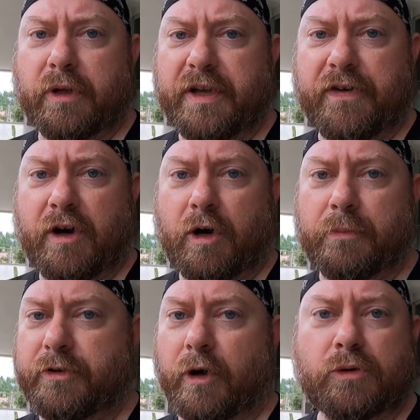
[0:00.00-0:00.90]
you leave
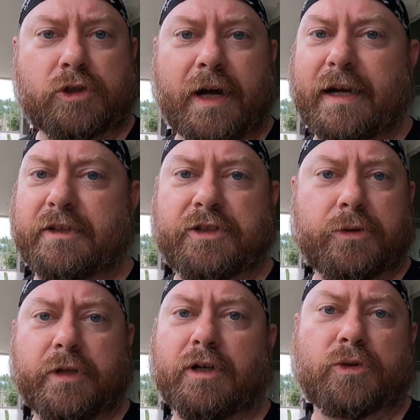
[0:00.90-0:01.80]
home. Don't try to
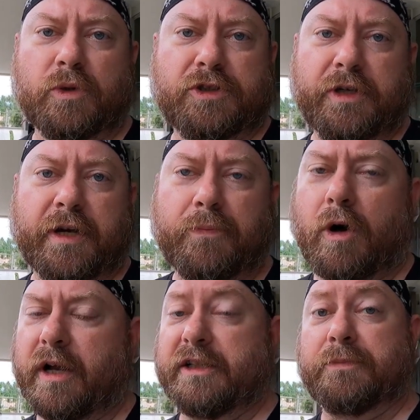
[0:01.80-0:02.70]
do those once you get
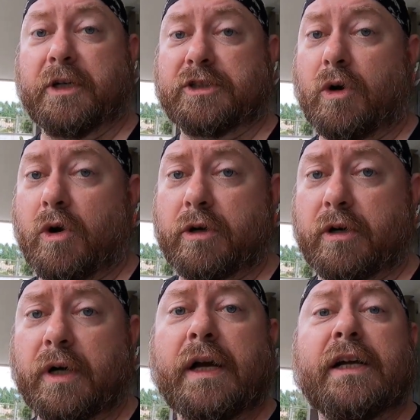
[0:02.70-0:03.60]
abroad. It's much
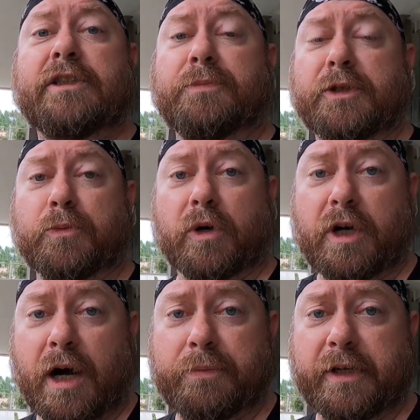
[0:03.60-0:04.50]
harder, it's much more
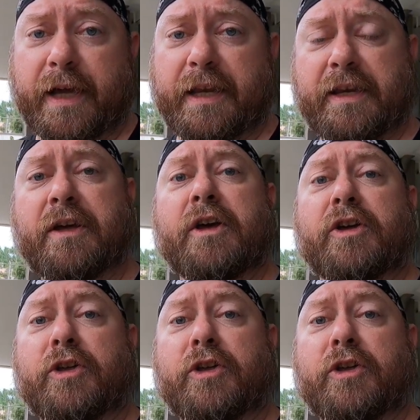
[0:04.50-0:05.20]
complicated.